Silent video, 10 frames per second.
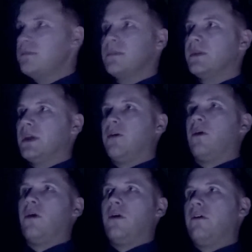No,
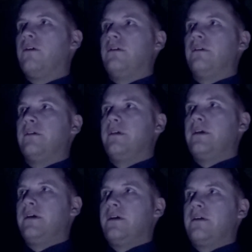all
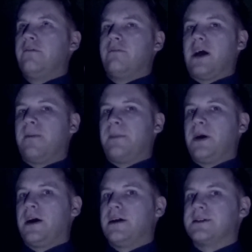
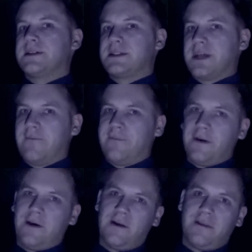vampires
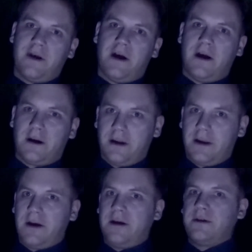suffer the
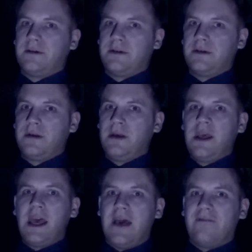hunger.
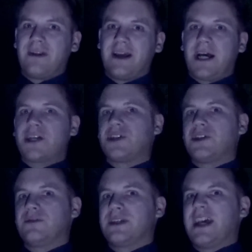Every action
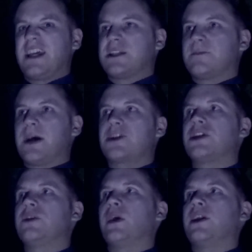you take,
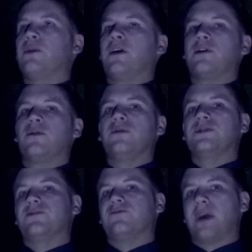especially when you are
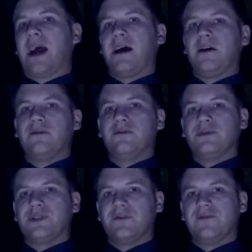called to
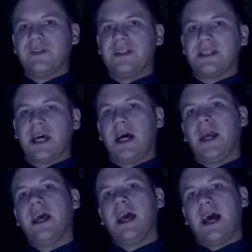rouse your vitae
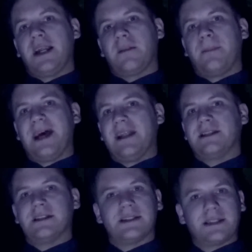and compel
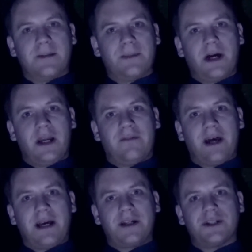it into some kind of
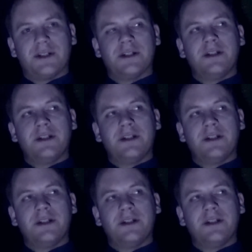action.